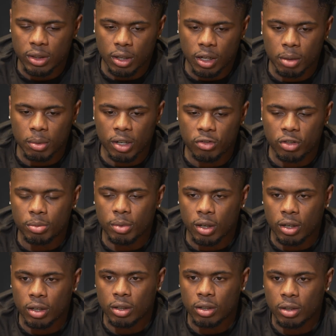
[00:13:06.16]
talk about
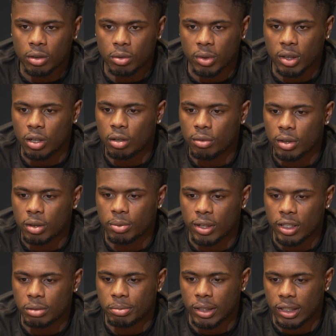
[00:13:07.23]
football, we go over the
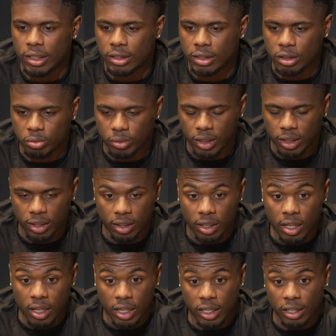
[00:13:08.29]
plays, but
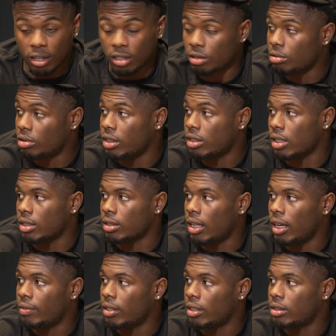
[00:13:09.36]
he also teaching us
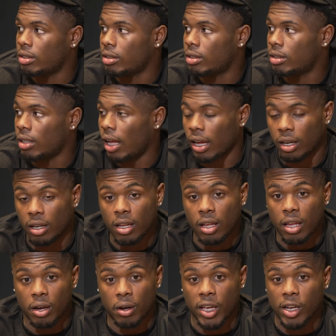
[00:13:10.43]
life lessons. Like,
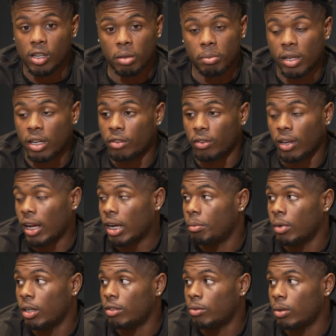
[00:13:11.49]
and he only been here for like a
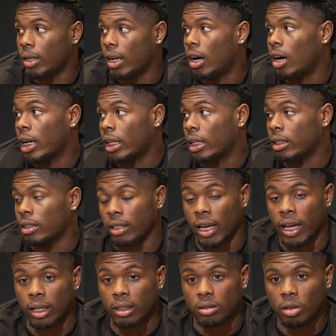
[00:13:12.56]
month, and I didn't
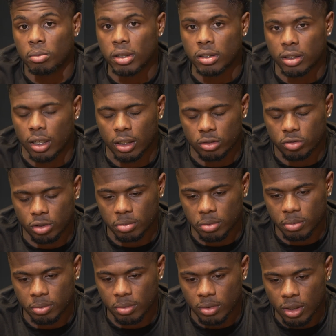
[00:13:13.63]
gain so much knowledge from
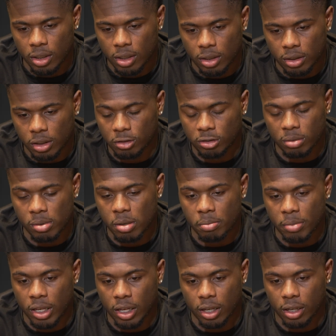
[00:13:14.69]
him, just from him
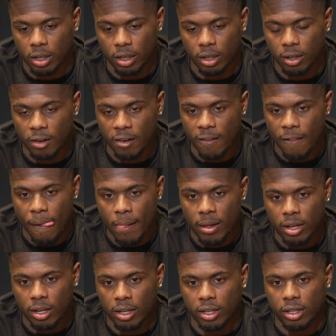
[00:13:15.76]
being here.
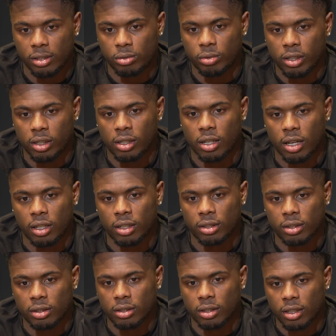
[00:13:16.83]
And he's really
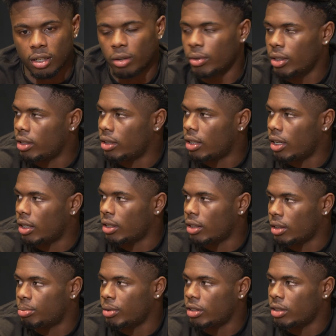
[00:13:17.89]
and I really
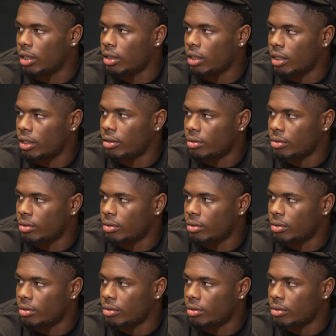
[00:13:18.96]
appreciate that.